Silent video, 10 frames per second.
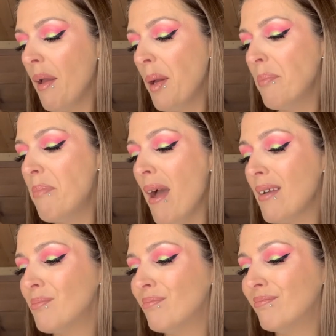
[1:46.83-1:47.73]

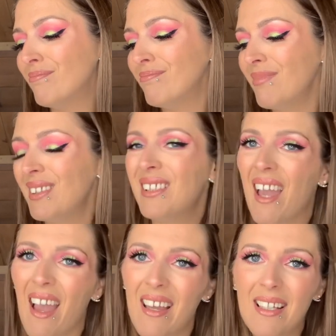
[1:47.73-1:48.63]
But
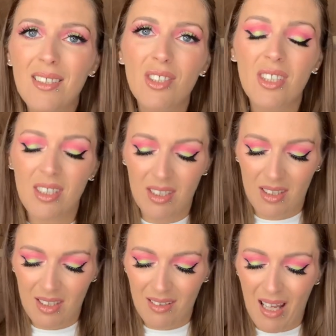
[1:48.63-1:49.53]
yeah, it's
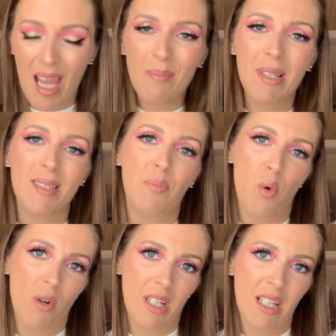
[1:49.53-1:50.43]
just, I'm
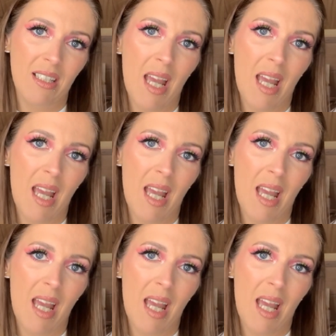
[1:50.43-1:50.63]
disappointed.